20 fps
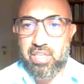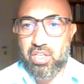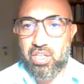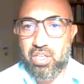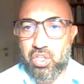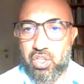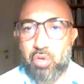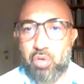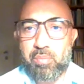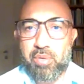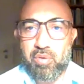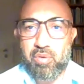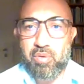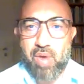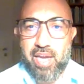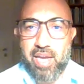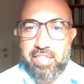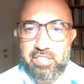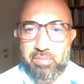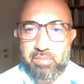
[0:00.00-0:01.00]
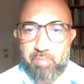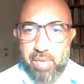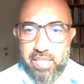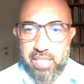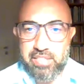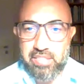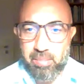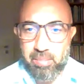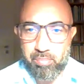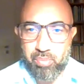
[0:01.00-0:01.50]
human
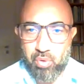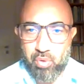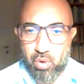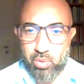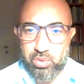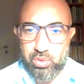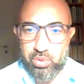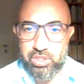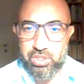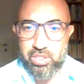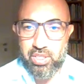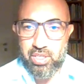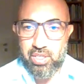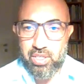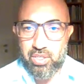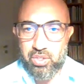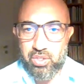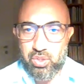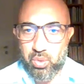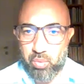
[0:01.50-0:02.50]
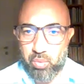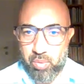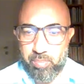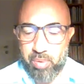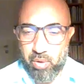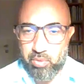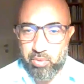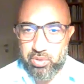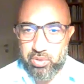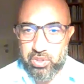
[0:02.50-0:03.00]
rights-based approach to
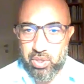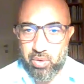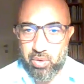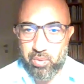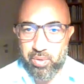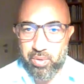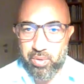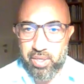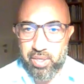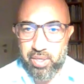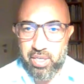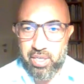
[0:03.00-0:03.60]
reparatory